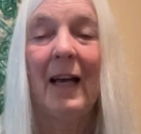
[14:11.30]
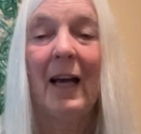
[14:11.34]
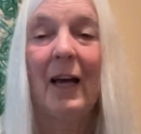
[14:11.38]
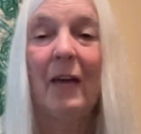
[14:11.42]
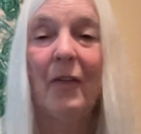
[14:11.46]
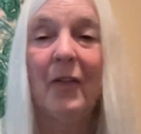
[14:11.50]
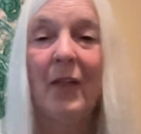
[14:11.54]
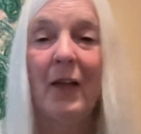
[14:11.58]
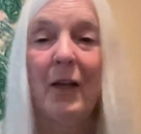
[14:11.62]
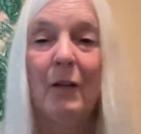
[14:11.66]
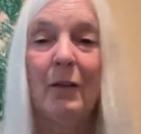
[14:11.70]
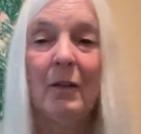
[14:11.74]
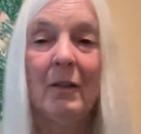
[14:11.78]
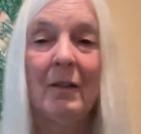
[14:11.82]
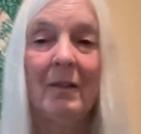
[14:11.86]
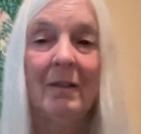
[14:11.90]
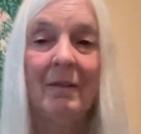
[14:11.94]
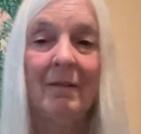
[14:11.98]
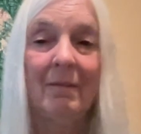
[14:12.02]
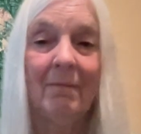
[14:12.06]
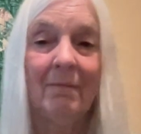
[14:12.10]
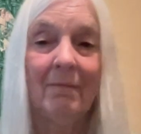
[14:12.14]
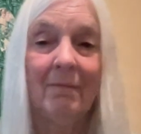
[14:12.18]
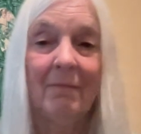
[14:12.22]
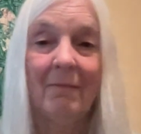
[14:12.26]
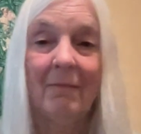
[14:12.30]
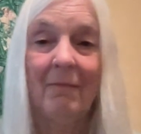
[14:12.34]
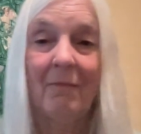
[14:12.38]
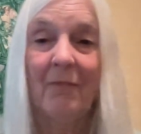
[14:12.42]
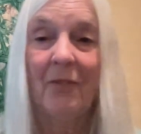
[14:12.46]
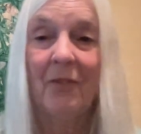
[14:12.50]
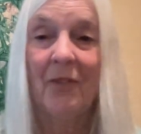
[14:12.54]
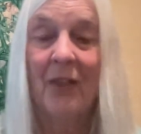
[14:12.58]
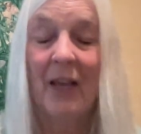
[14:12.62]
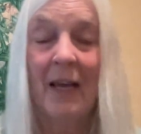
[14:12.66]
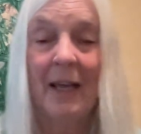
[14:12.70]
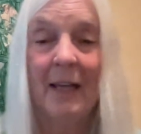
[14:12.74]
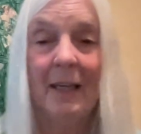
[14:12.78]
And then
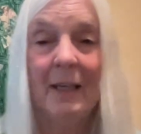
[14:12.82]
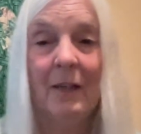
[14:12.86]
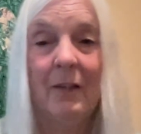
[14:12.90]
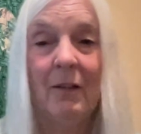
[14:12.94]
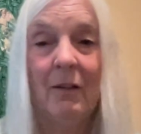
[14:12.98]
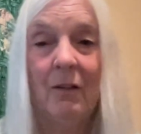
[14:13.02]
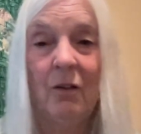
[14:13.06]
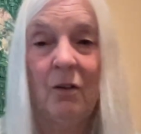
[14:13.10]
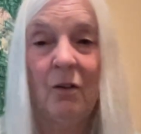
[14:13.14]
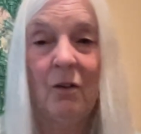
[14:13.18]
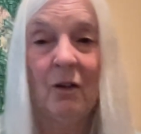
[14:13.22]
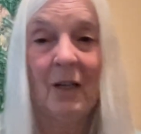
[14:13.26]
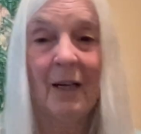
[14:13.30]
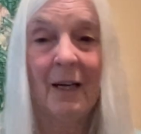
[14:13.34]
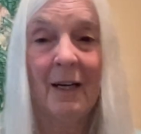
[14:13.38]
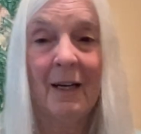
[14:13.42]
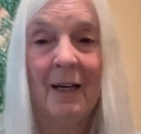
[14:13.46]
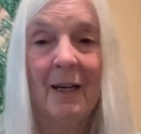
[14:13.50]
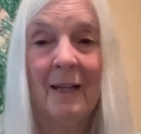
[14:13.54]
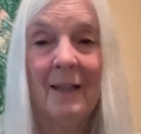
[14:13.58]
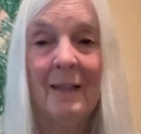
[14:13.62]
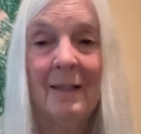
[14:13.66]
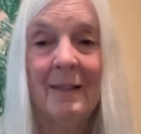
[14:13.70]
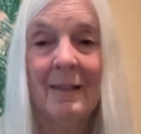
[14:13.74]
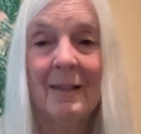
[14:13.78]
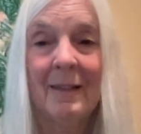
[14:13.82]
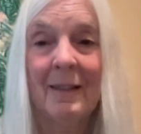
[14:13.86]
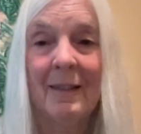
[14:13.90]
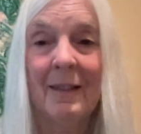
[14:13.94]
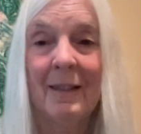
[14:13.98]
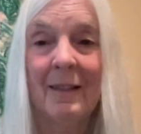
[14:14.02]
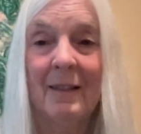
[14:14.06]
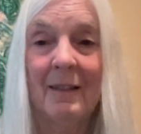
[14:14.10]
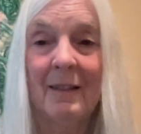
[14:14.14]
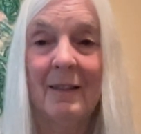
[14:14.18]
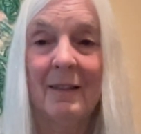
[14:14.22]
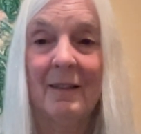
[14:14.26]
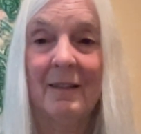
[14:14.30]
thank your guides
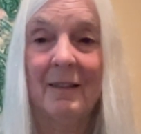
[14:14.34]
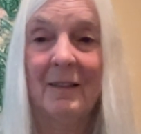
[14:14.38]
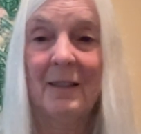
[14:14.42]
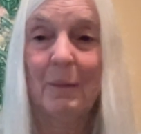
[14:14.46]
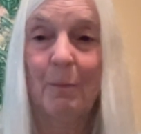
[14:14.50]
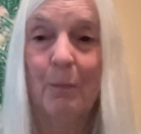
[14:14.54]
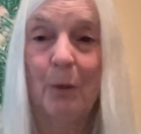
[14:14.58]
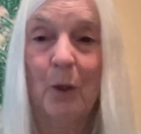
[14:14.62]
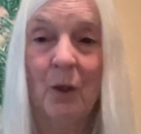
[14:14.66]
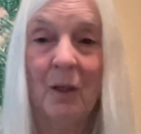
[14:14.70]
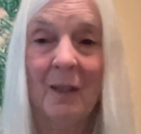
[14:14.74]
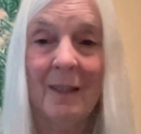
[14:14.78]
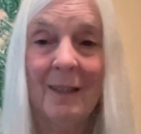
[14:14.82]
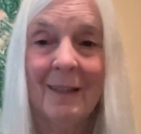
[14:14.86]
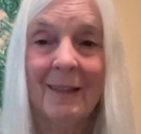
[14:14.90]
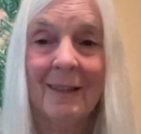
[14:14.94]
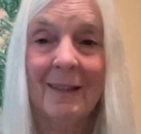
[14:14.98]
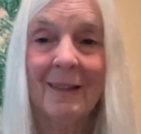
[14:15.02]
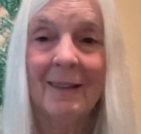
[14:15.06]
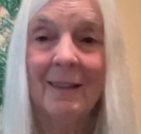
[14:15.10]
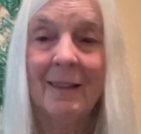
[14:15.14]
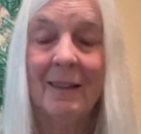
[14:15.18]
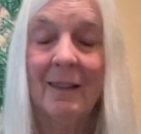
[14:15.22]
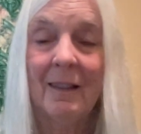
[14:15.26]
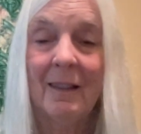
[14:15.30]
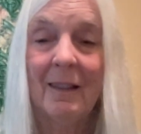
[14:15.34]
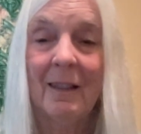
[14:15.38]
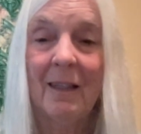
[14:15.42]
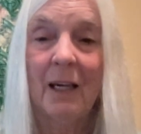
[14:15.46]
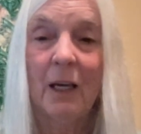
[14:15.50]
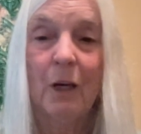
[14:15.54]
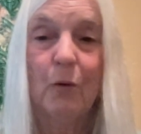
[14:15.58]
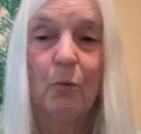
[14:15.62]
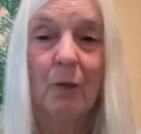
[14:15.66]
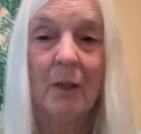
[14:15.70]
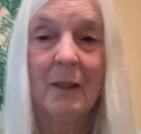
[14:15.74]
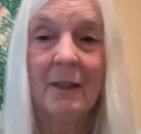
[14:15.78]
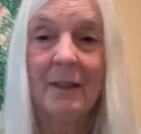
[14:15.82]
and spirit
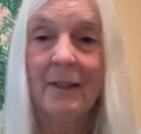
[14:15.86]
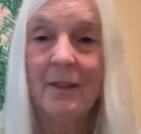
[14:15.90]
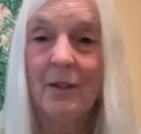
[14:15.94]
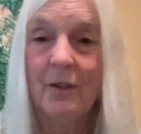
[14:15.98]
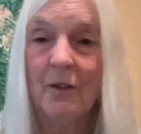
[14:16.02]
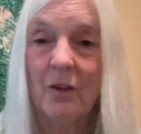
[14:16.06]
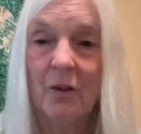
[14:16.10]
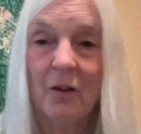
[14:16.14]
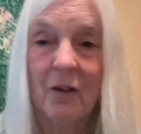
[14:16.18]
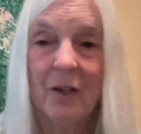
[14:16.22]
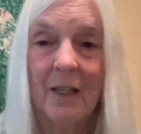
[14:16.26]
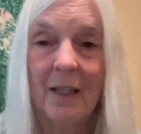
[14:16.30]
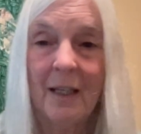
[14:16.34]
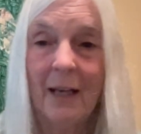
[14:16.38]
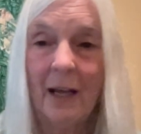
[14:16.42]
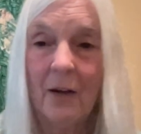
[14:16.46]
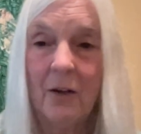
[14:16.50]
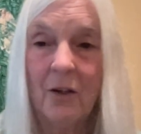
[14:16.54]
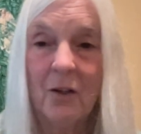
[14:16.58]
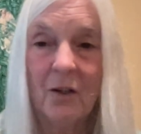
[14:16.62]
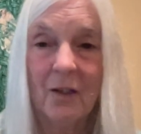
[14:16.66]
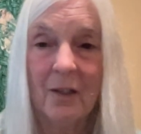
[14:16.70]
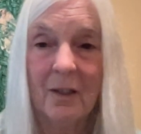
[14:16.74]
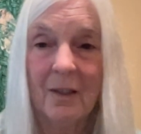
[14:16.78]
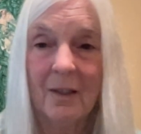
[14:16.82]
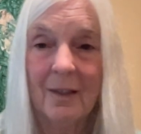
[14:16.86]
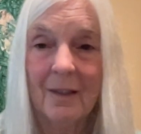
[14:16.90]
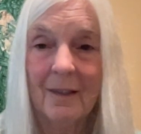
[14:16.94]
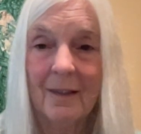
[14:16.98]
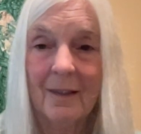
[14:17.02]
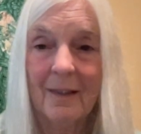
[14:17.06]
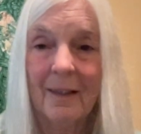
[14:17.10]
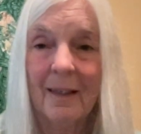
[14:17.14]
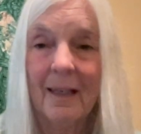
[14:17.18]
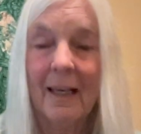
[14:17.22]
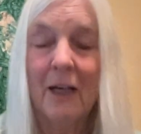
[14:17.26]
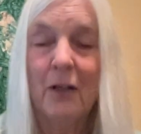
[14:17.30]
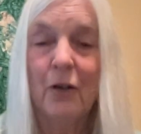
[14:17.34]
and release your connection,
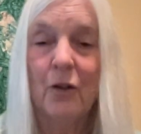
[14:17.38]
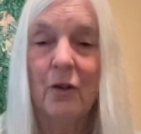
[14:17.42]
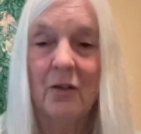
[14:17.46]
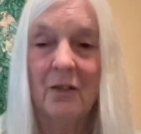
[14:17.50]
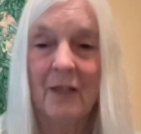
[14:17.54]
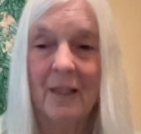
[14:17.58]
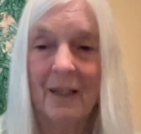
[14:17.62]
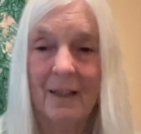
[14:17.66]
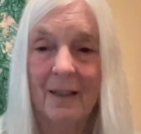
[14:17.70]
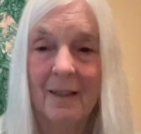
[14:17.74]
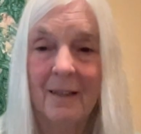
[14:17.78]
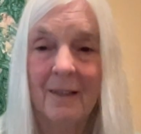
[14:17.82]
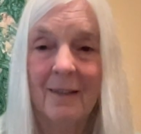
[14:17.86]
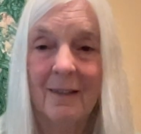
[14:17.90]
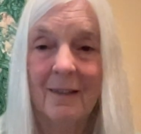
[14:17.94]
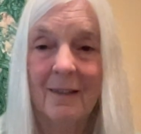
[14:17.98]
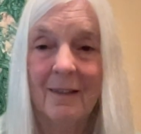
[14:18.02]
and you're done.